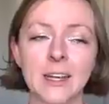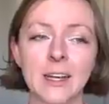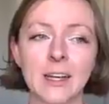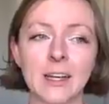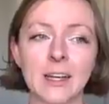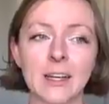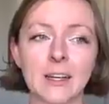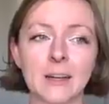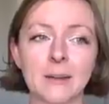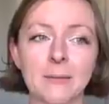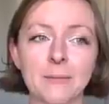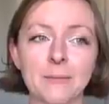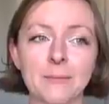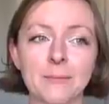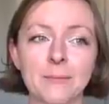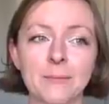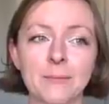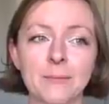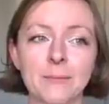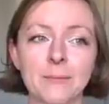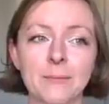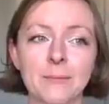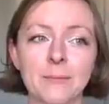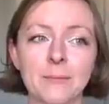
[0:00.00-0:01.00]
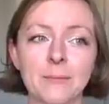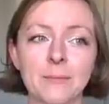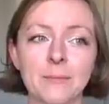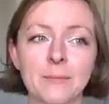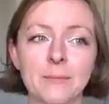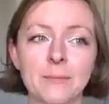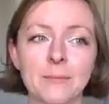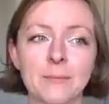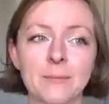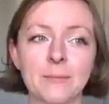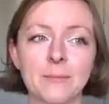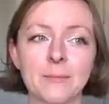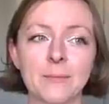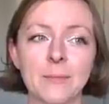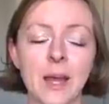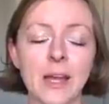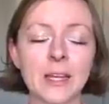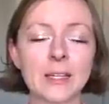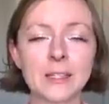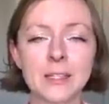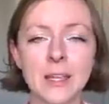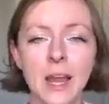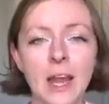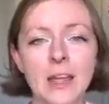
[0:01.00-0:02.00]

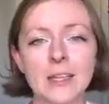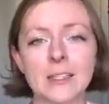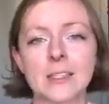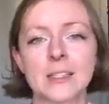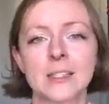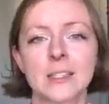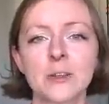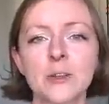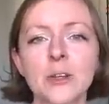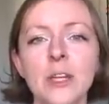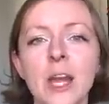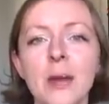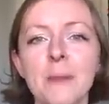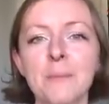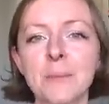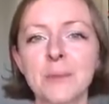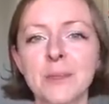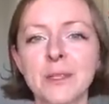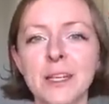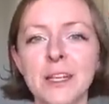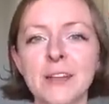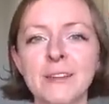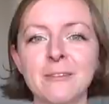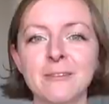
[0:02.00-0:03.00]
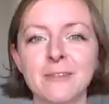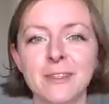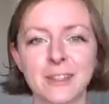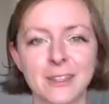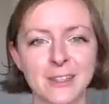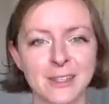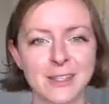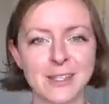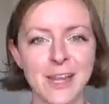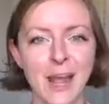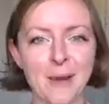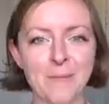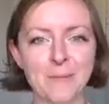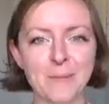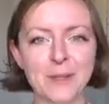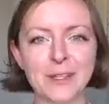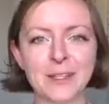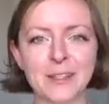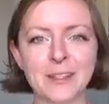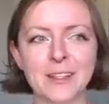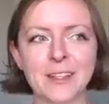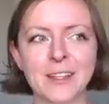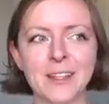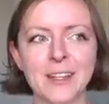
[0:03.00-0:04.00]
I still can't believe that this
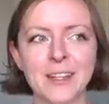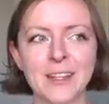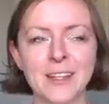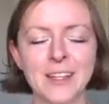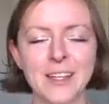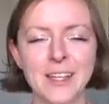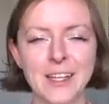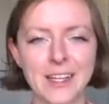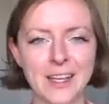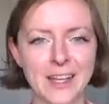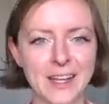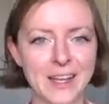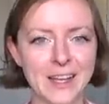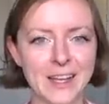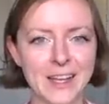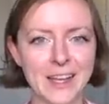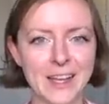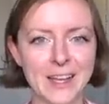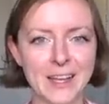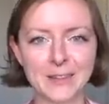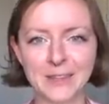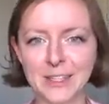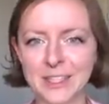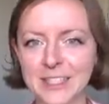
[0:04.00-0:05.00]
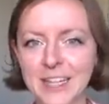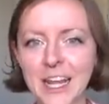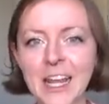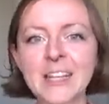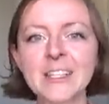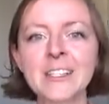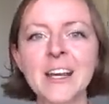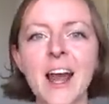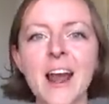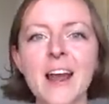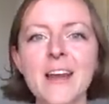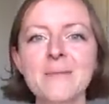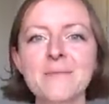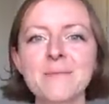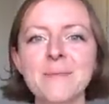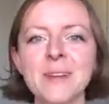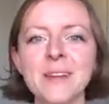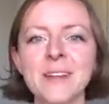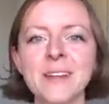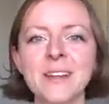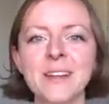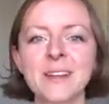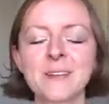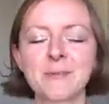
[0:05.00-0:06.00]
happened in the
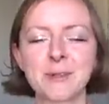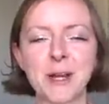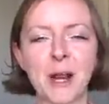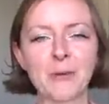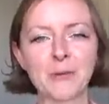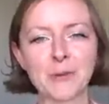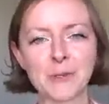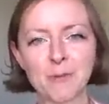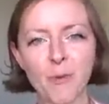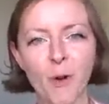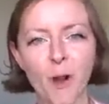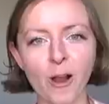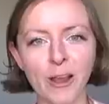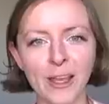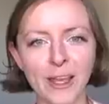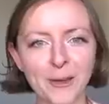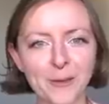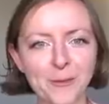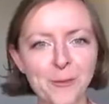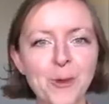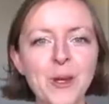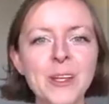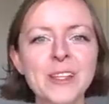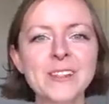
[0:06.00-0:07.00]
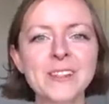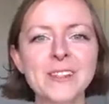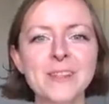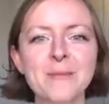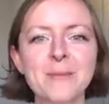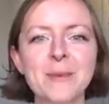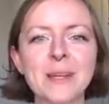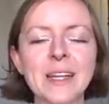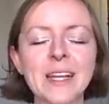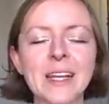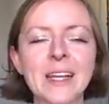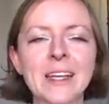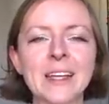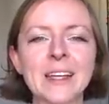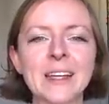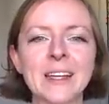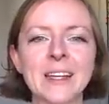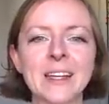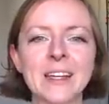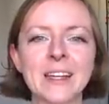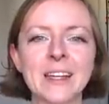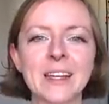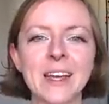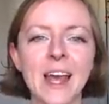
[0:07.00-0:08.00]
daytime when I was walking with somebody
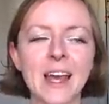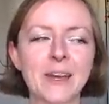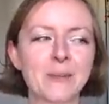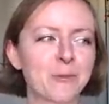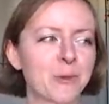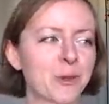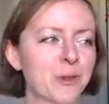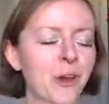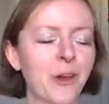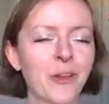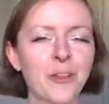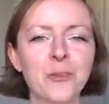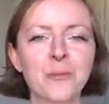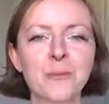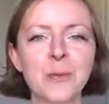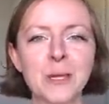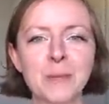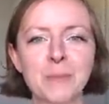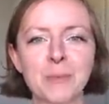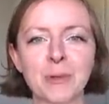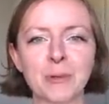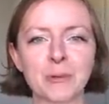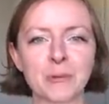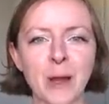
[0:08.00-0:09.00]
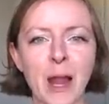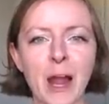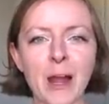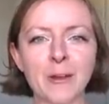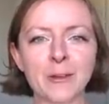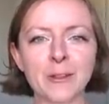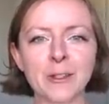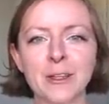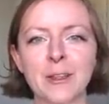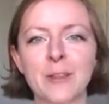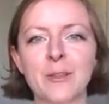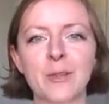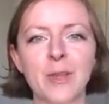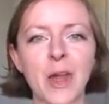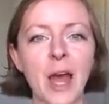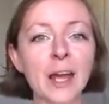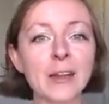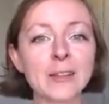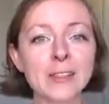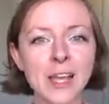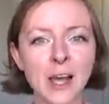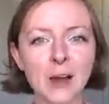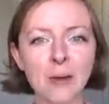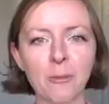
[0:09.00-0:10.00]
and with other people around.
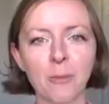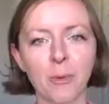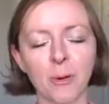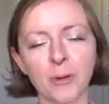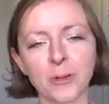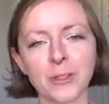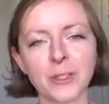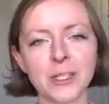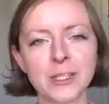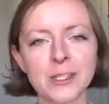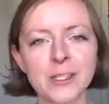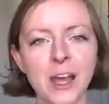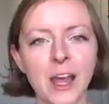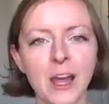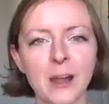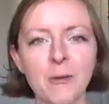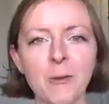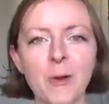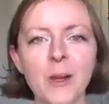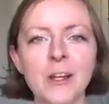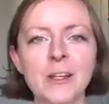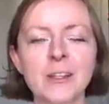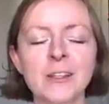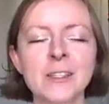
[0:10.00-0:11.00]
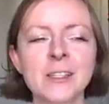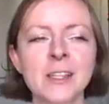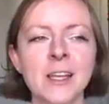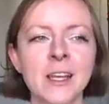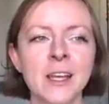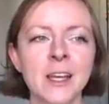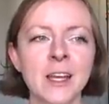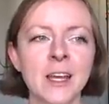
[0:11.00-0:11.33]
That's how bold this guy was.